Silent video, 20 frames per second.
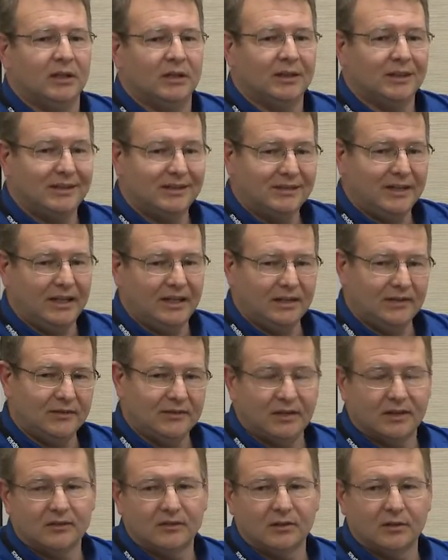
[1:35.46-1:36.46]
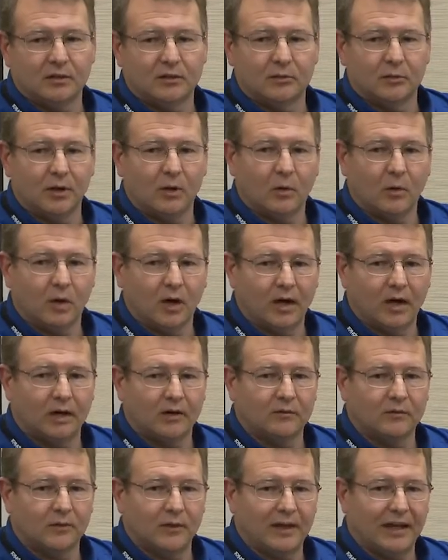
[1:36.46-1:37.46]
the data sets that are
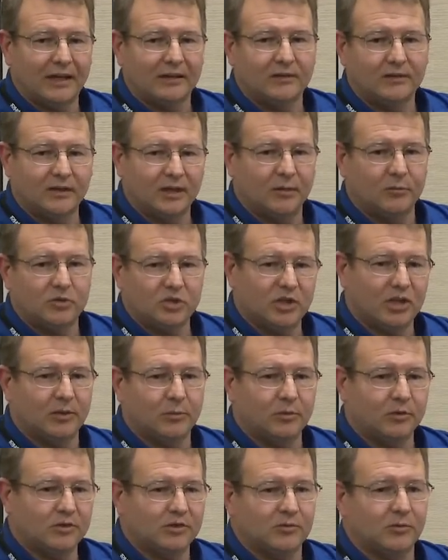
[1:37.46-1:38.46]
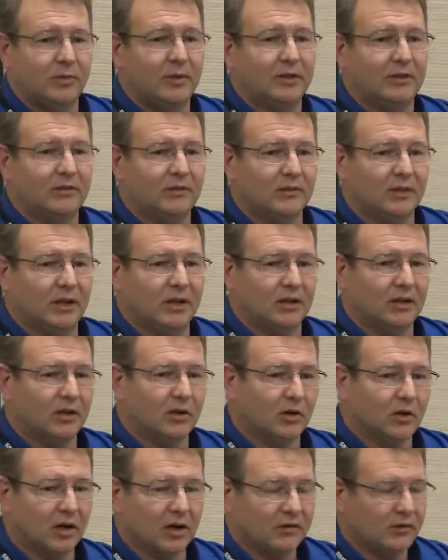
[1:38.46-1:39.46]
required for that same chip, which is being designed
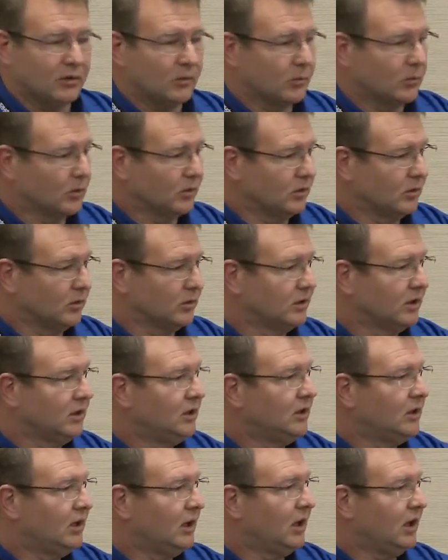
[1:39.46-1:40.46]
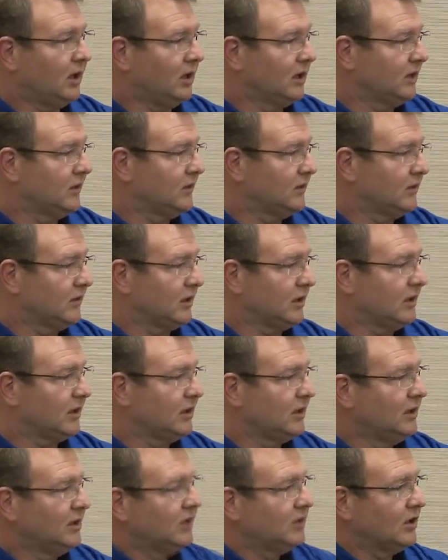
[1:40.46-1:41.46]
across the world, all in sync.
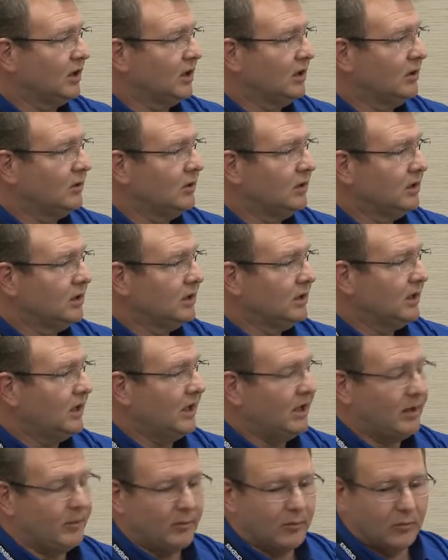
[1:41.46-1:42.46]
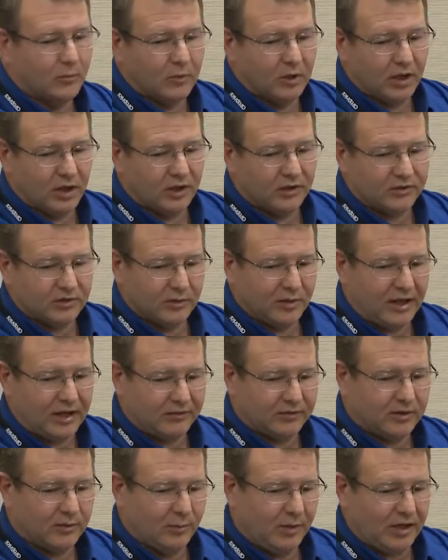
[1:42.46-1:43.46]
So we also
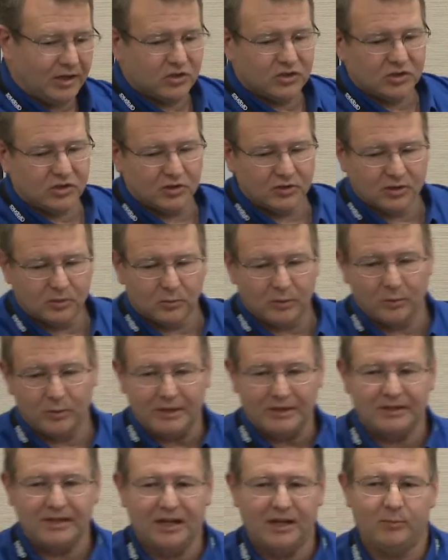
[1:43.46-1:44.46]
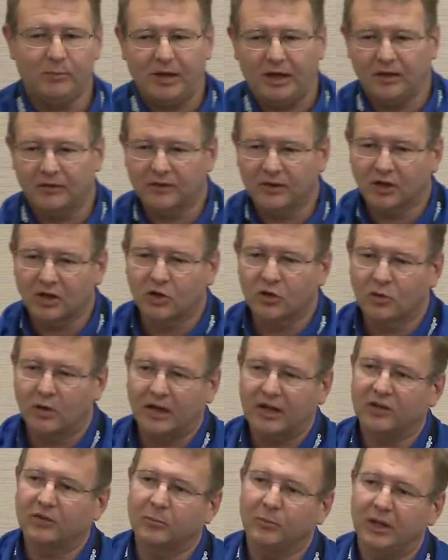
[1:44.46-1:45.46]
have to make sure that when we tape out, the
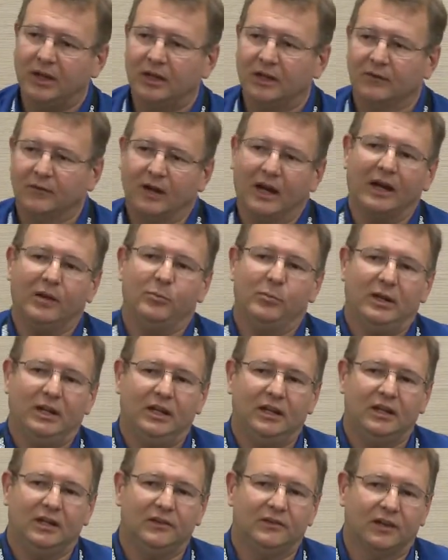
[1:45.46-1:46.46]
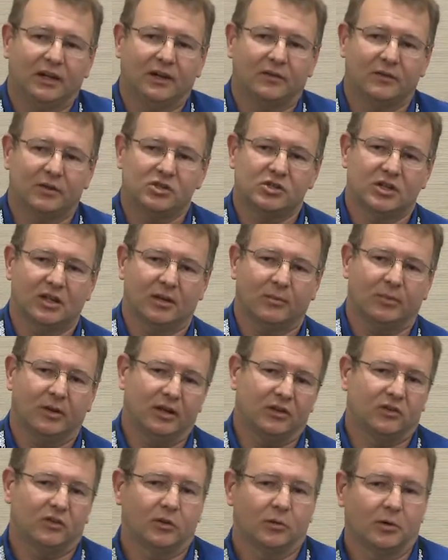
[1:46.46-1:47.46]
correct bit of IP is in every chip.
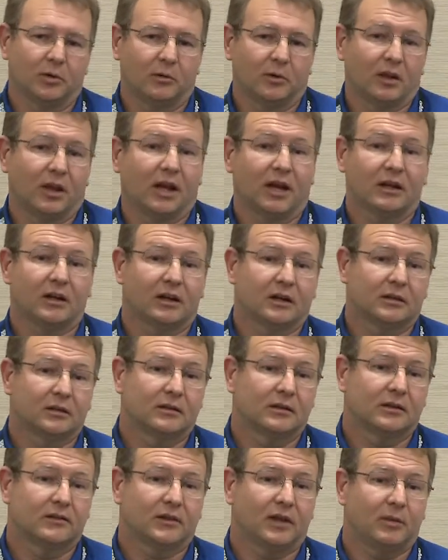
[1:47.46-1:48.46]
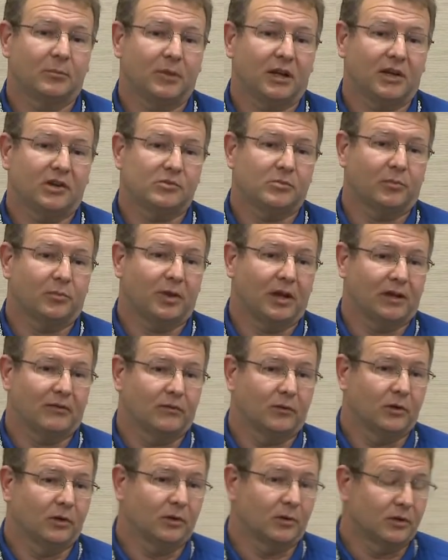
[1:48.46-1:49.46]
And so we rely on our design management
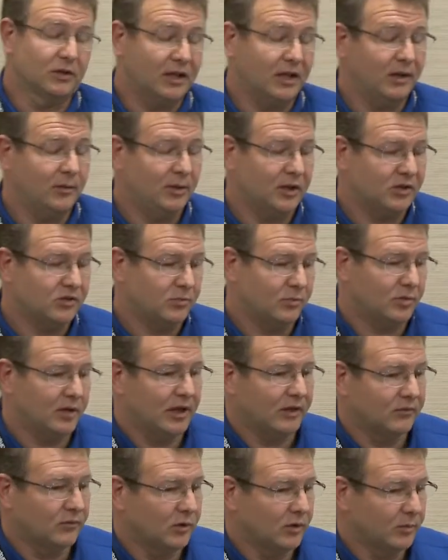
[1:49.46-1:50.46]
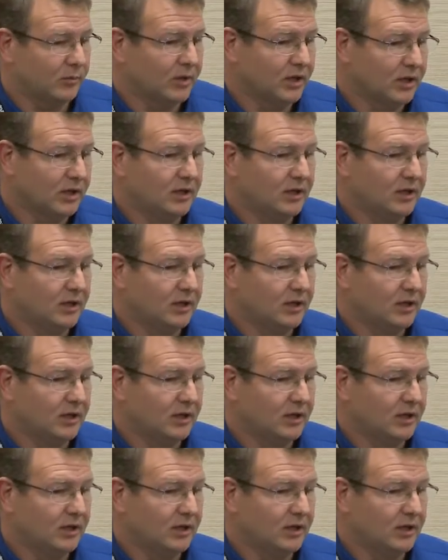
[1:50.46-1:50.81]
platform or data management platform